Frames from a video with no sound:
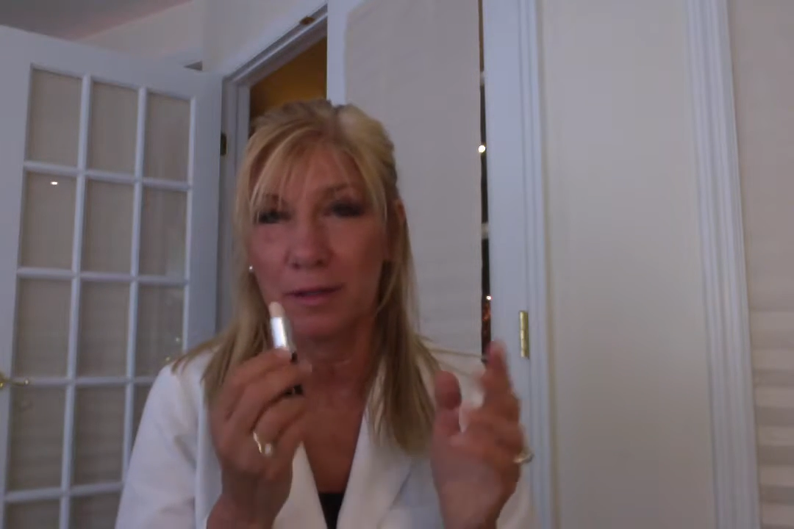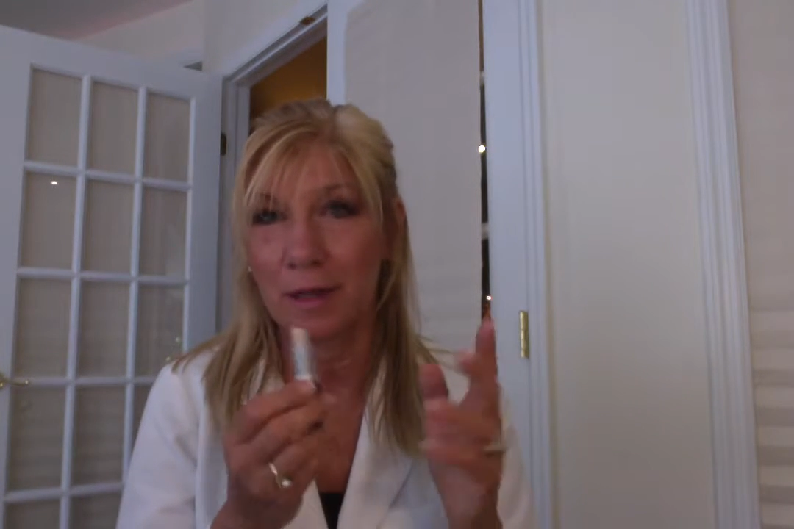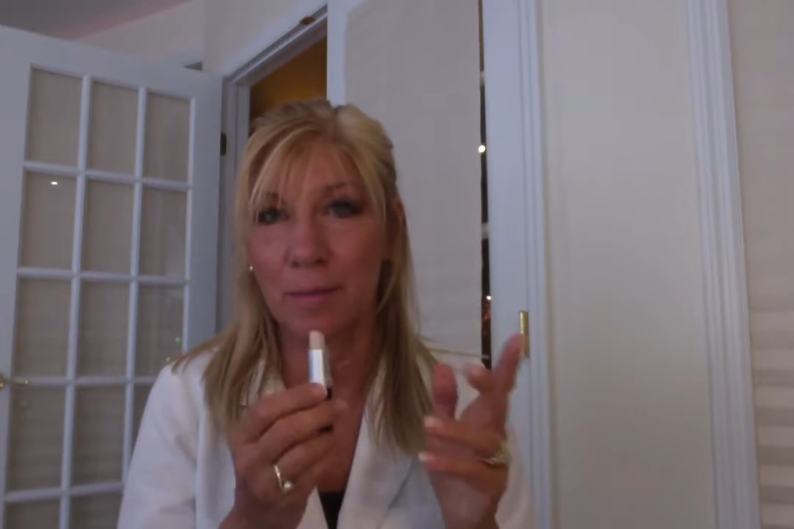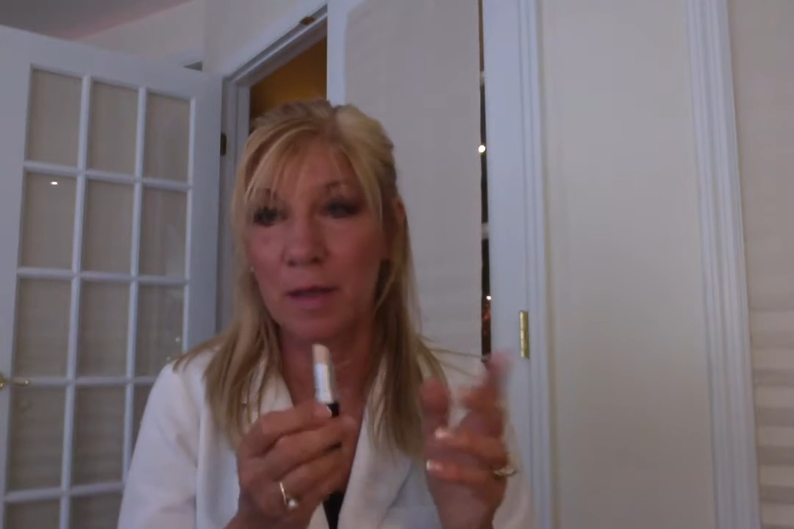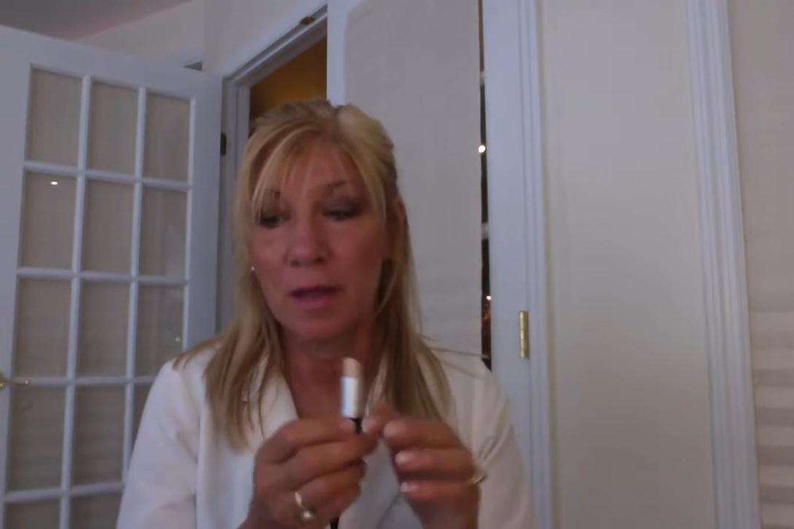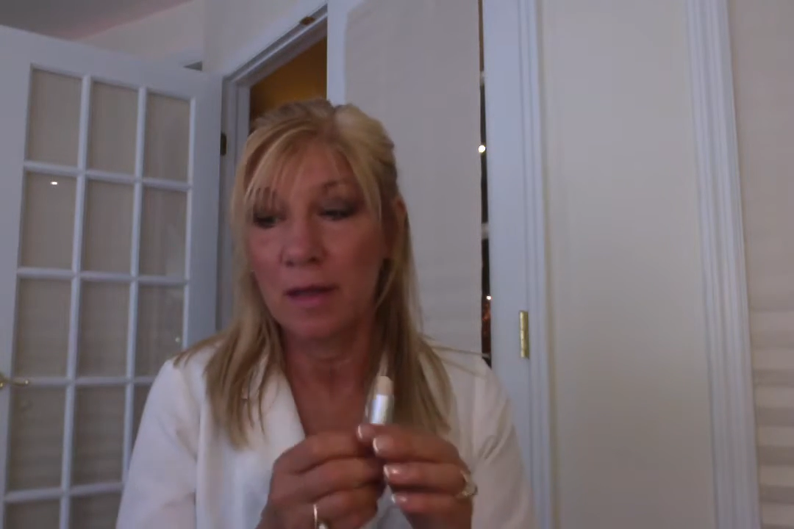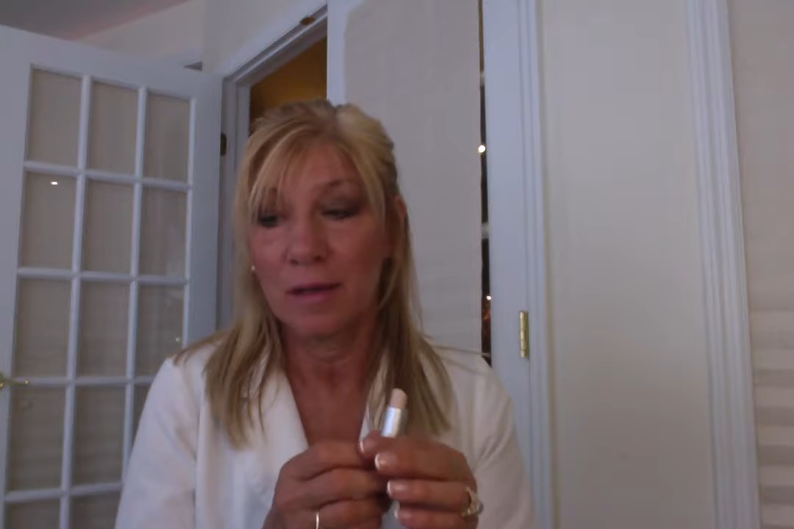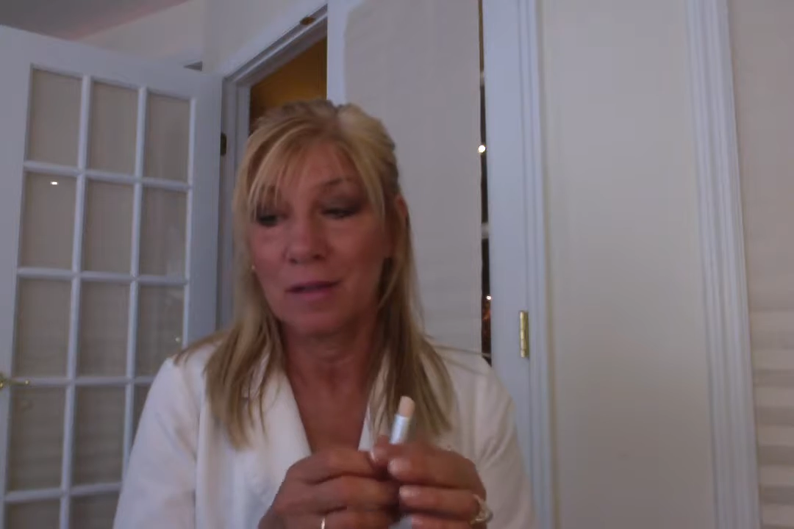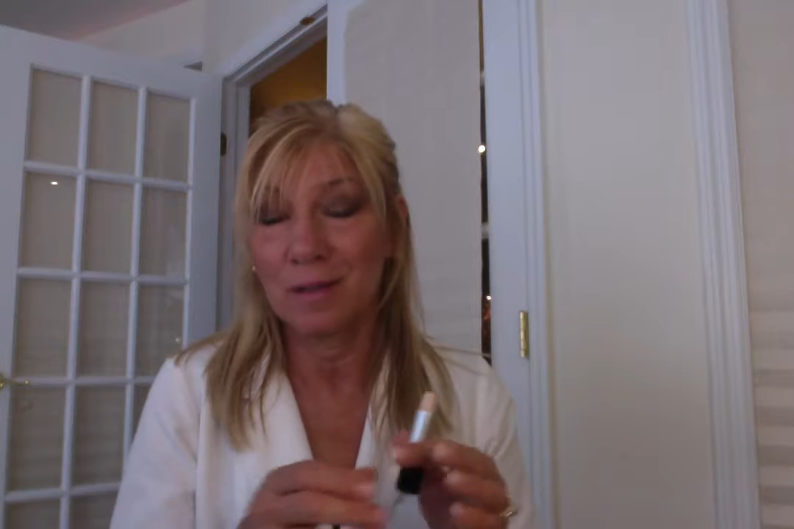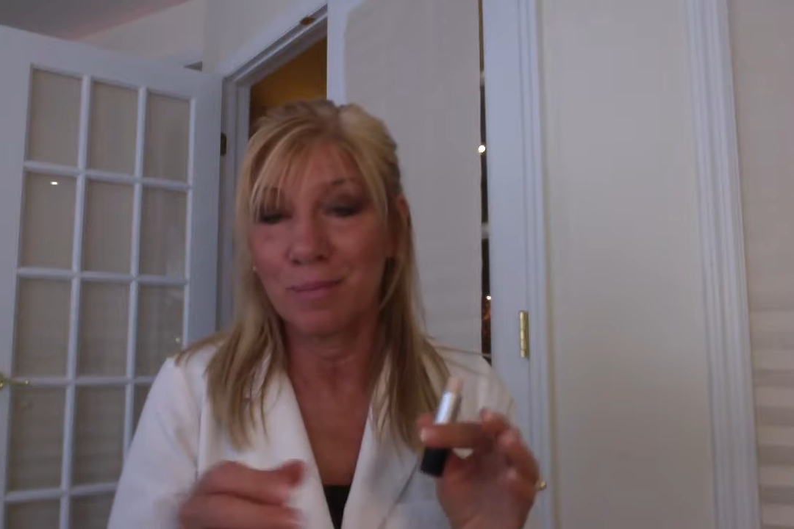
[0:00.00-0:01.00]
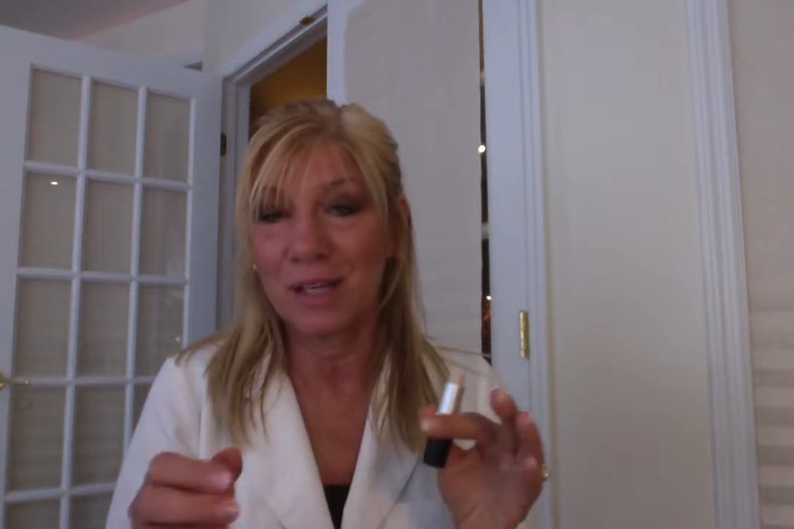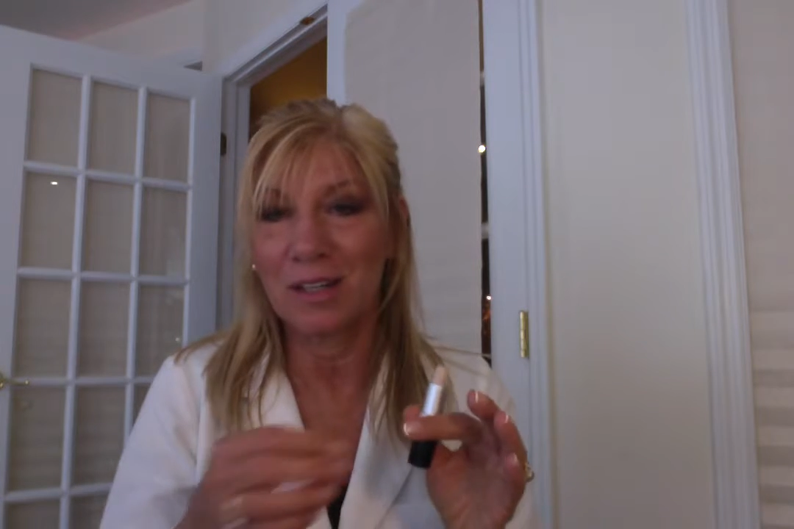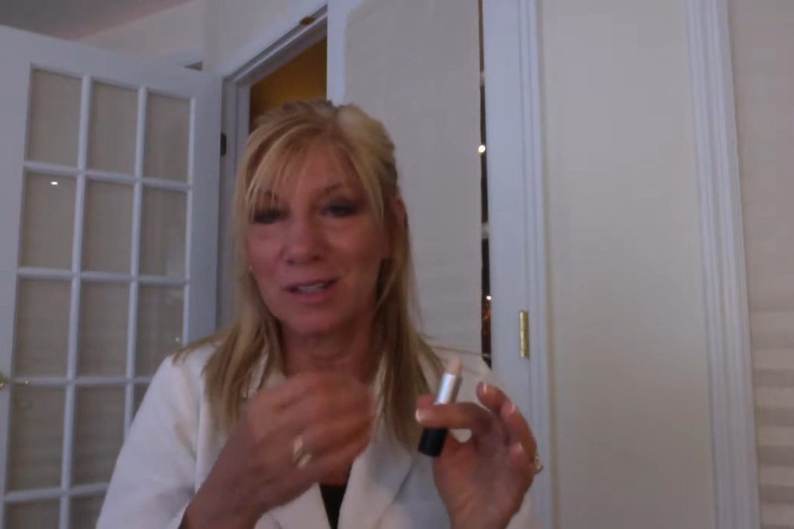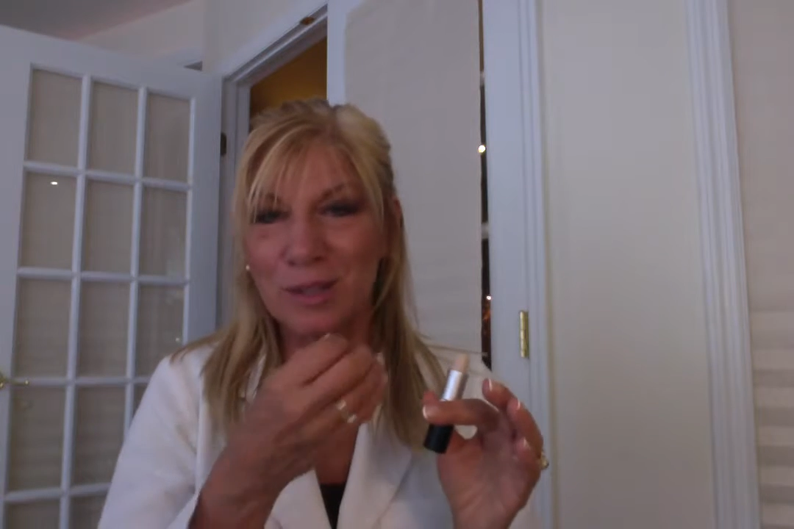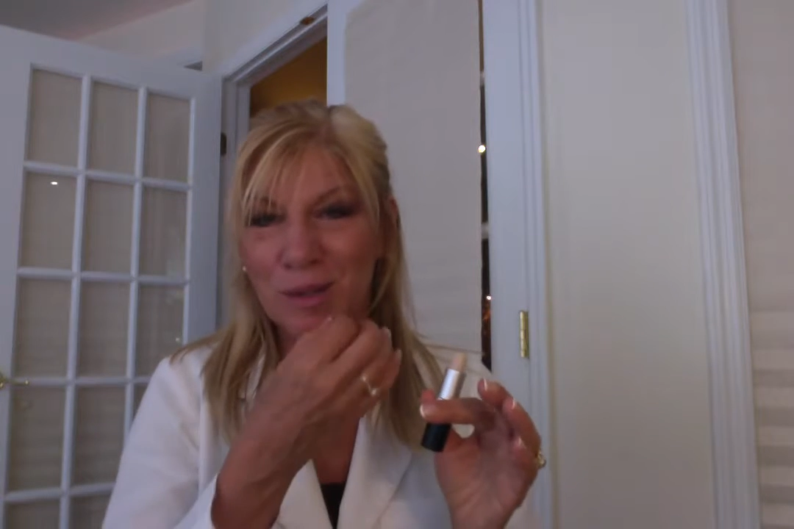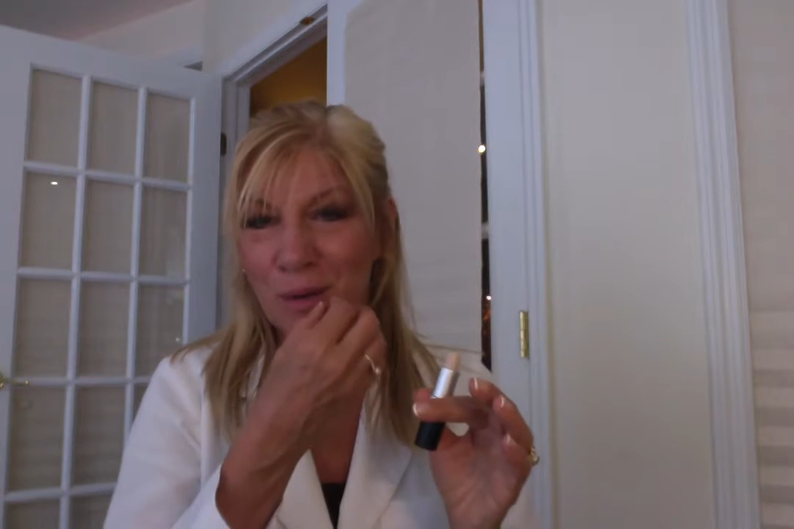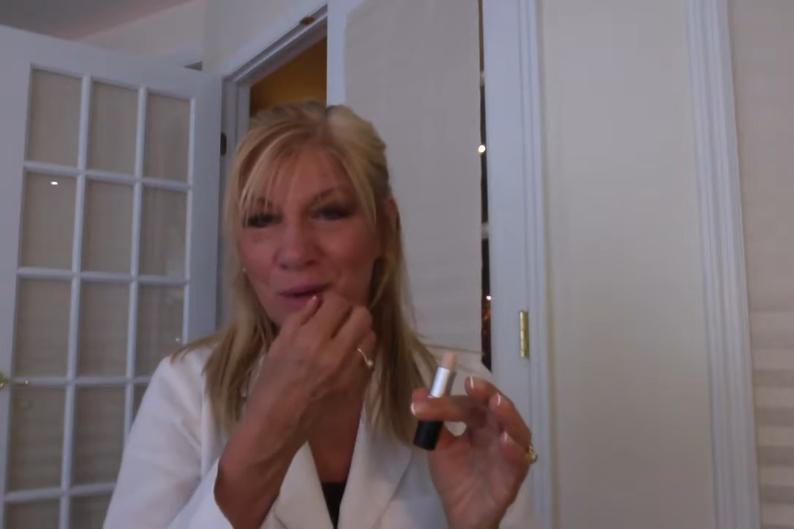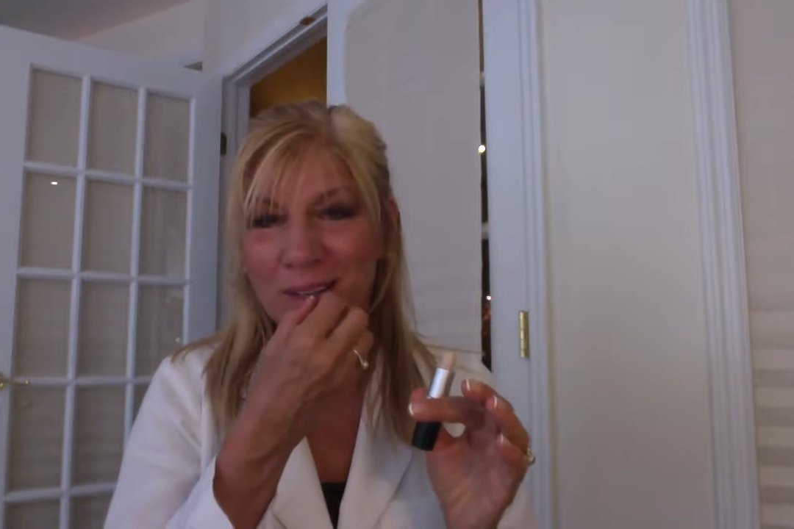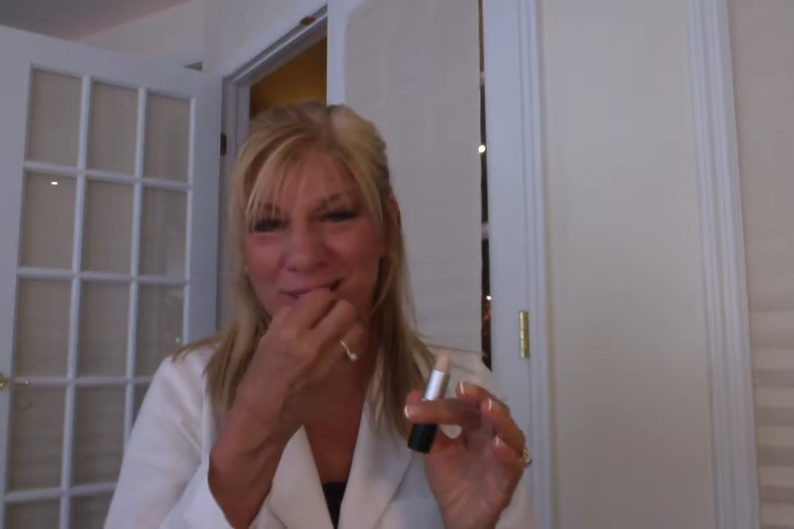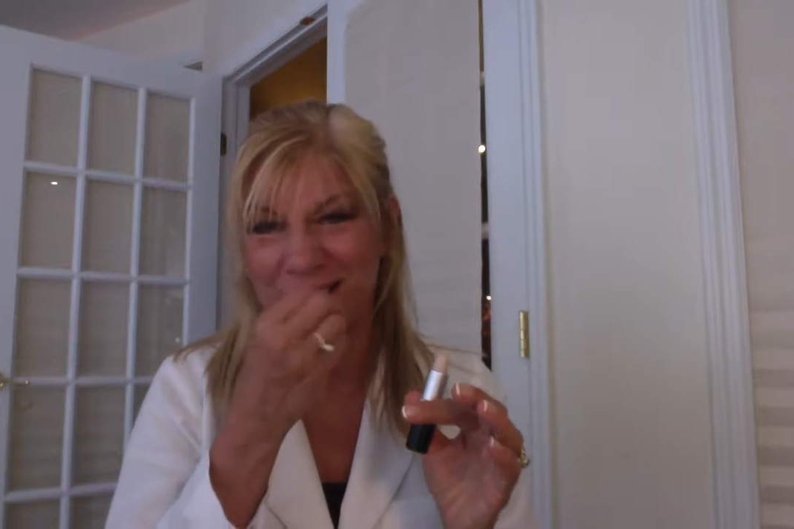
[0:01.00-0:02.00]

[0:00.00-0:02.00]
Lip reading: time, because you know what?